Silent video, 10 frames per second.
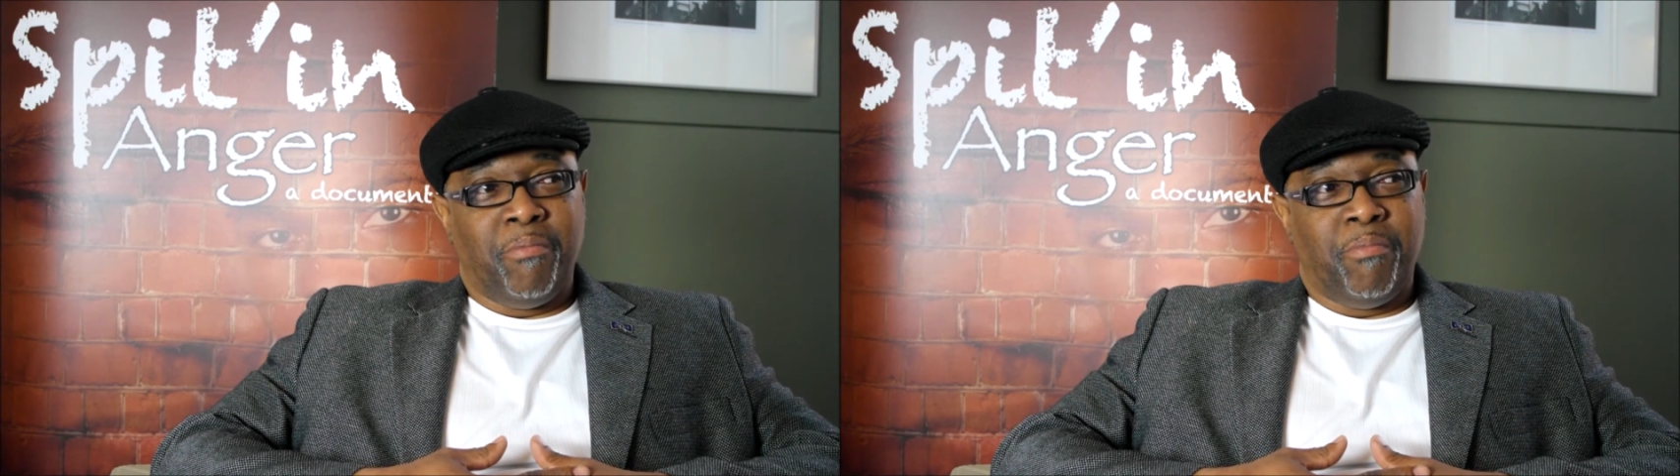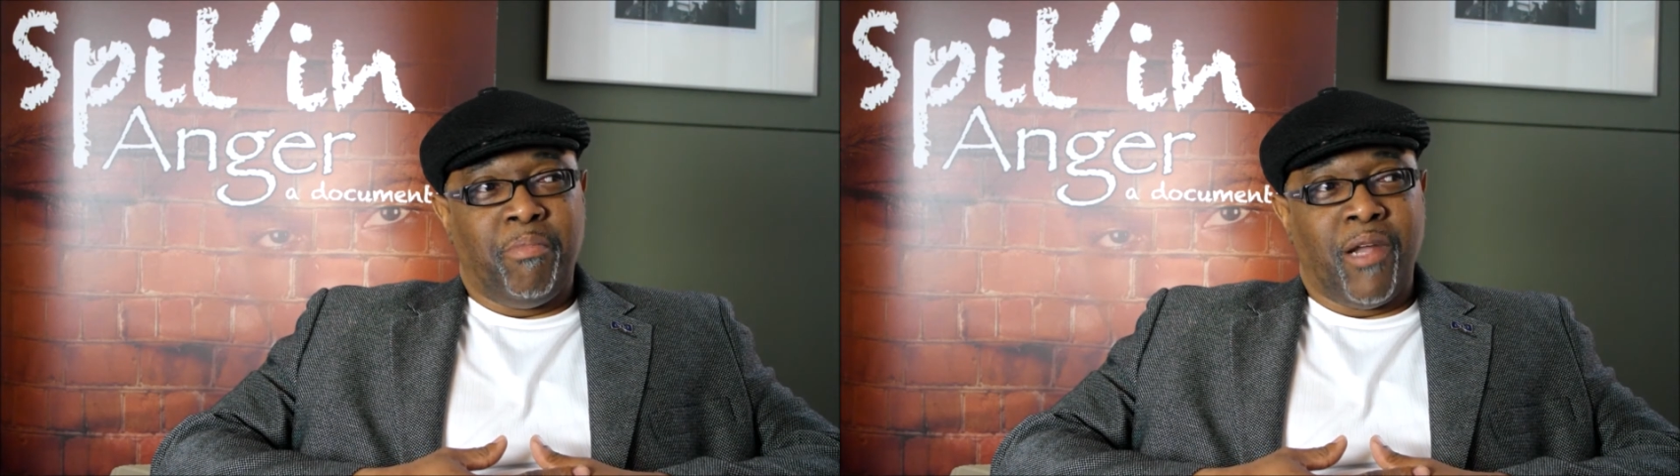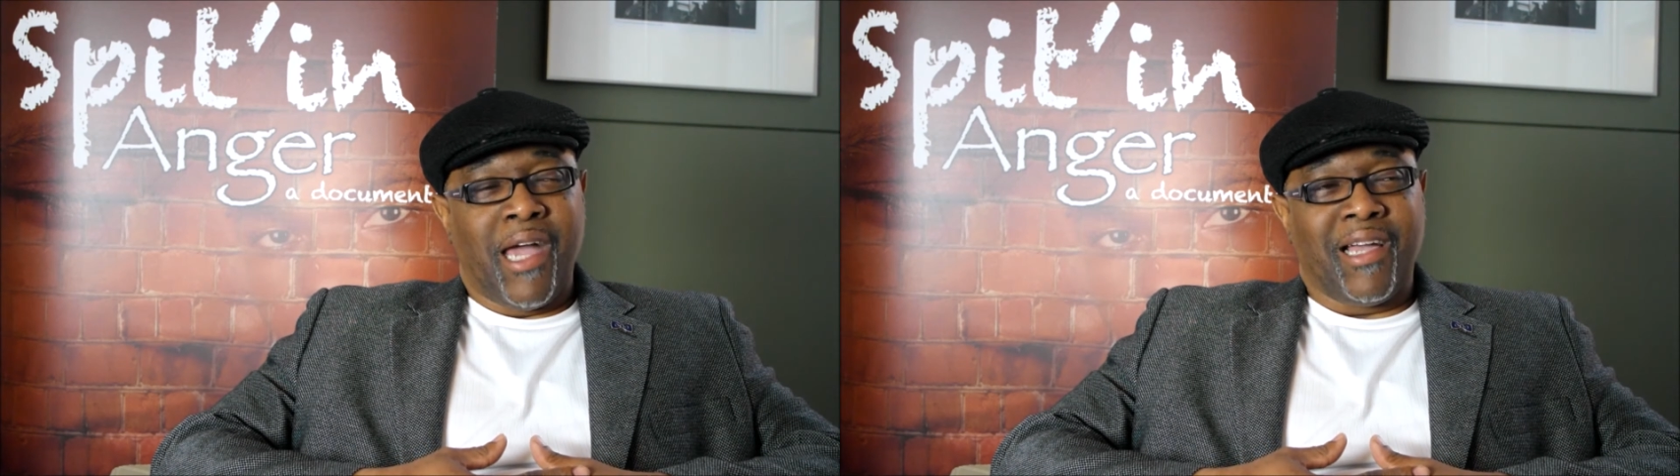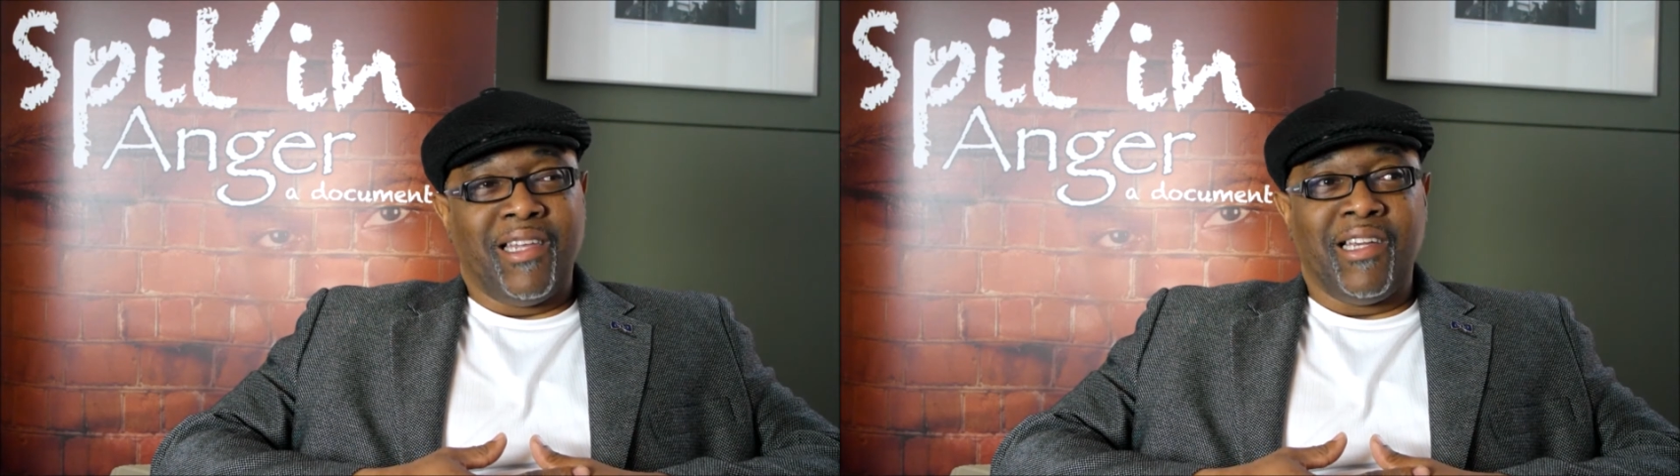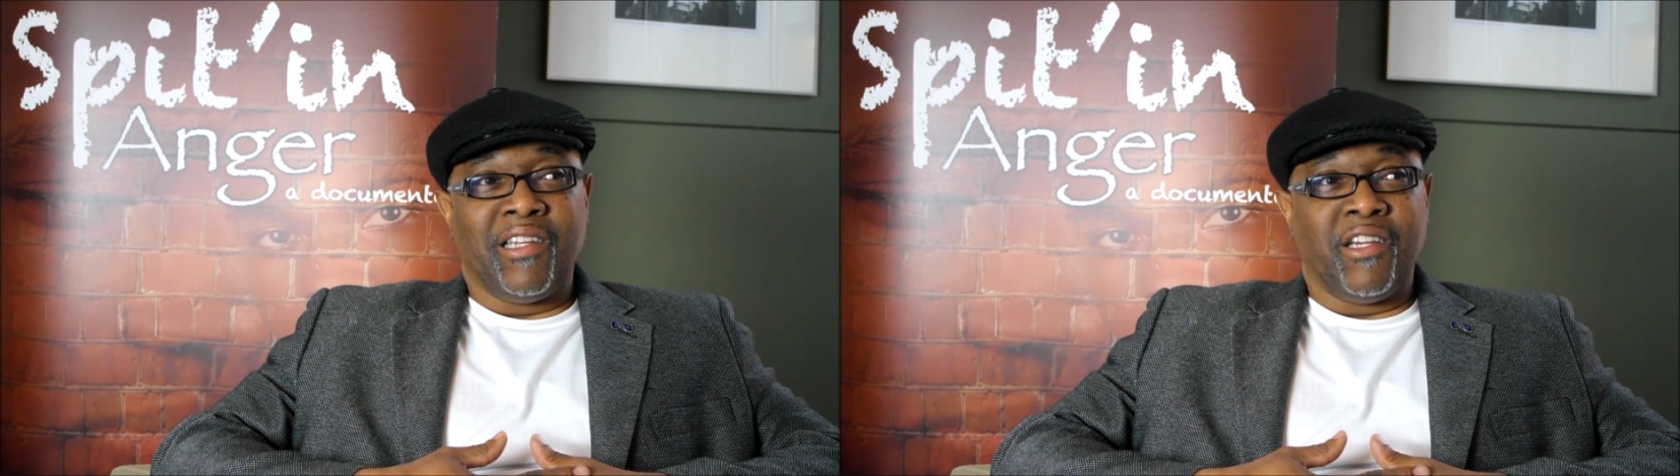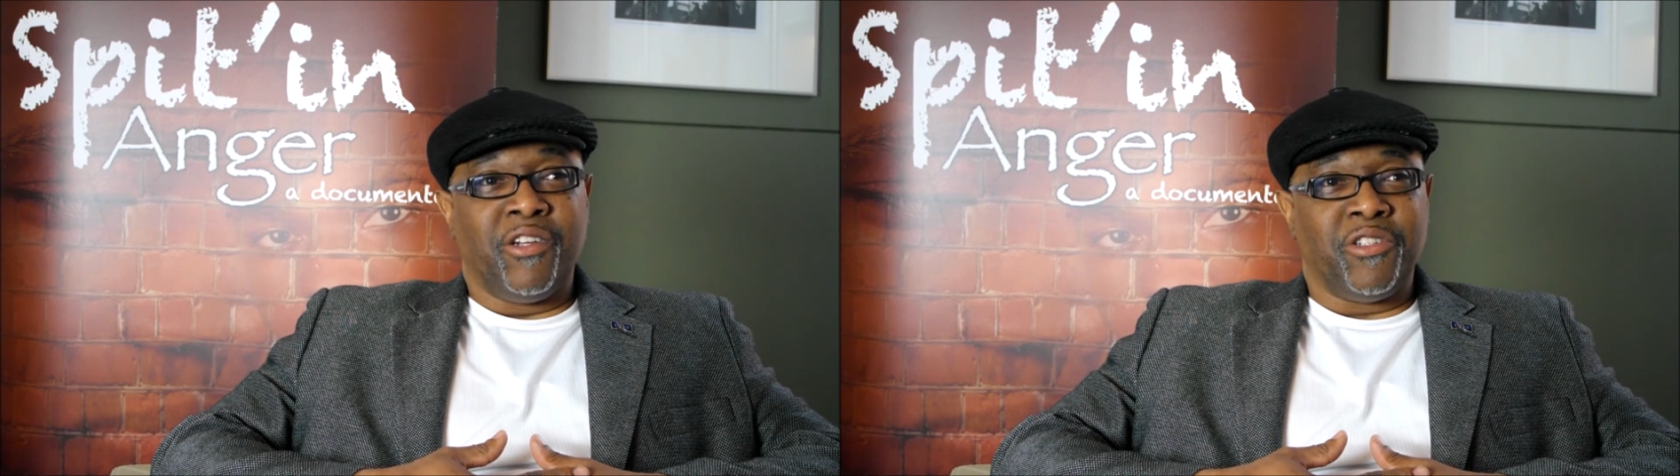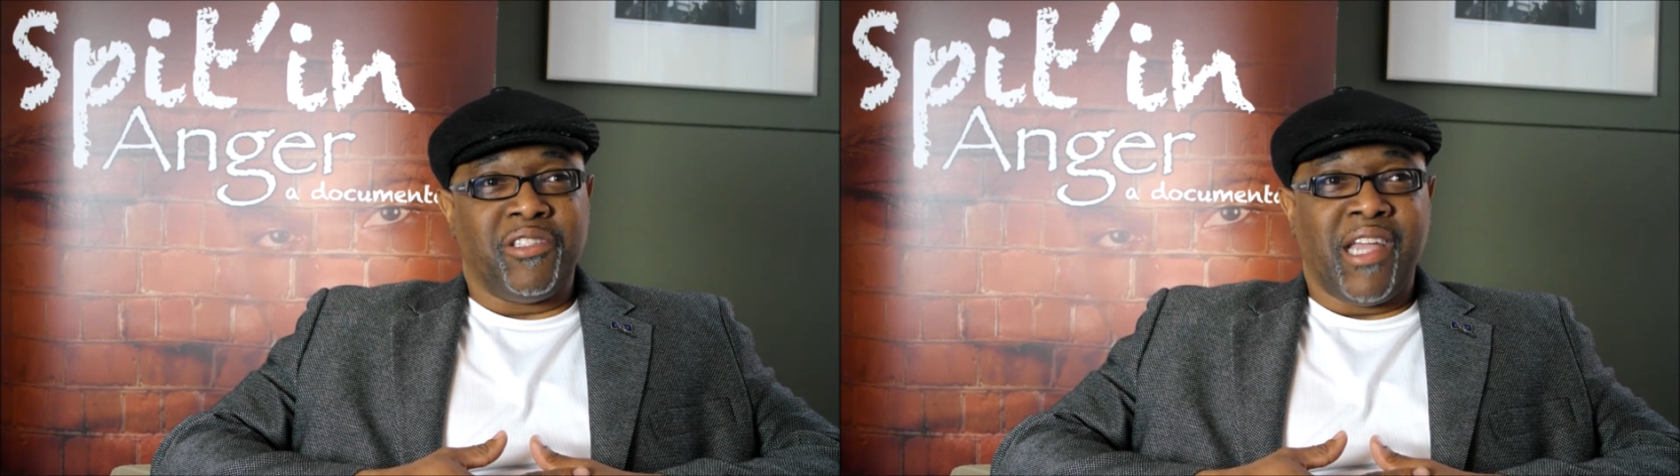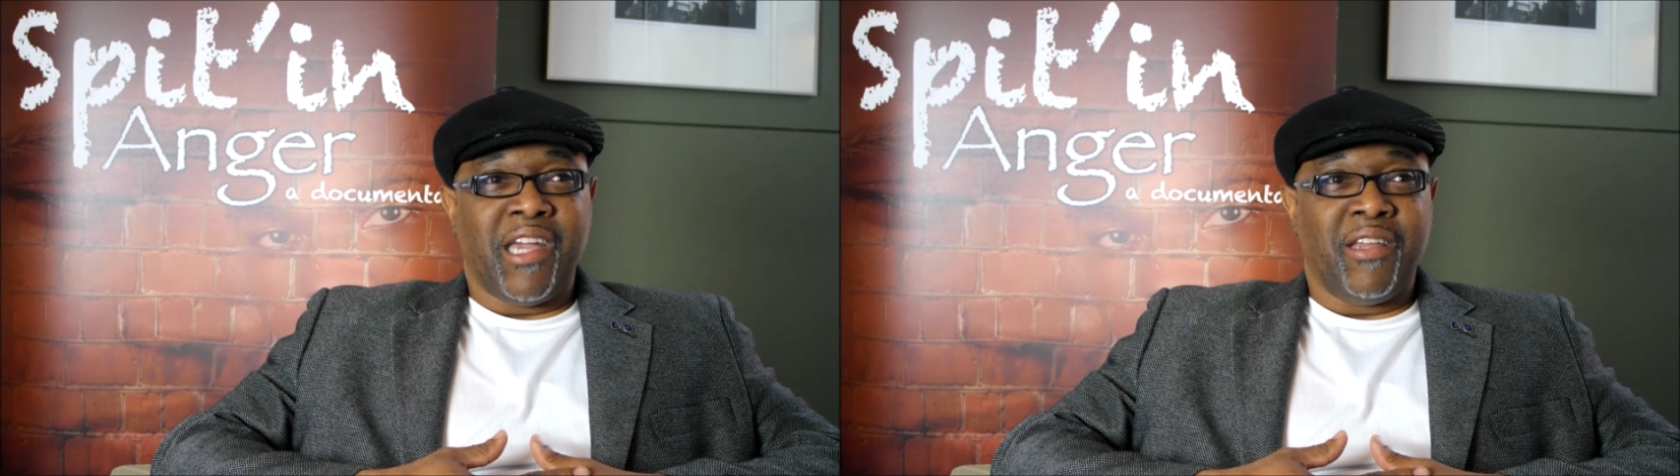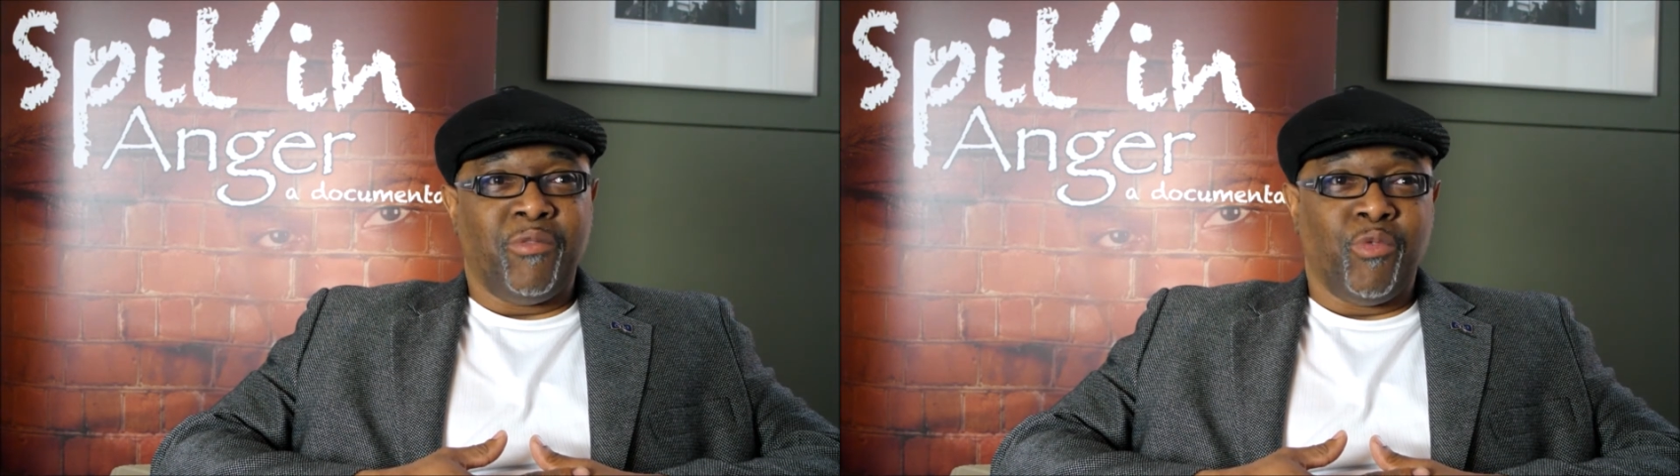but I clearly understand